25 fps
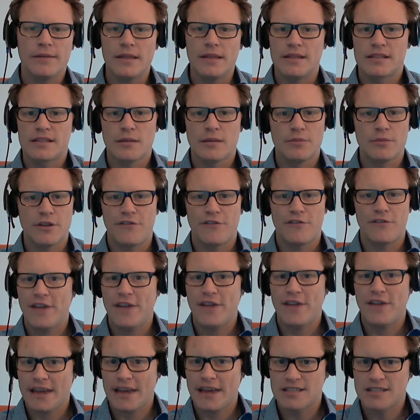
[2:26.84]
in some of the
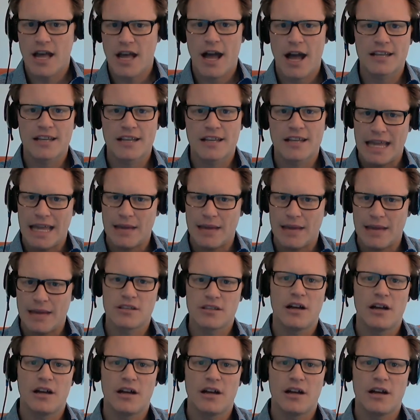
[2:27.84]
FANG stocks, the
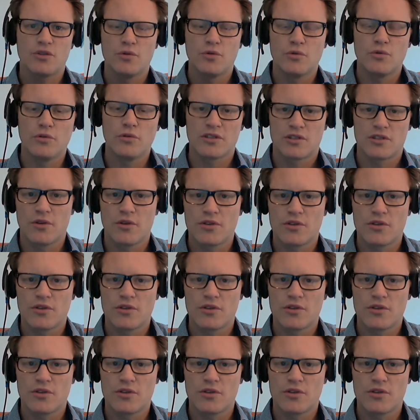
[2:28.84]
Amazons, Googles,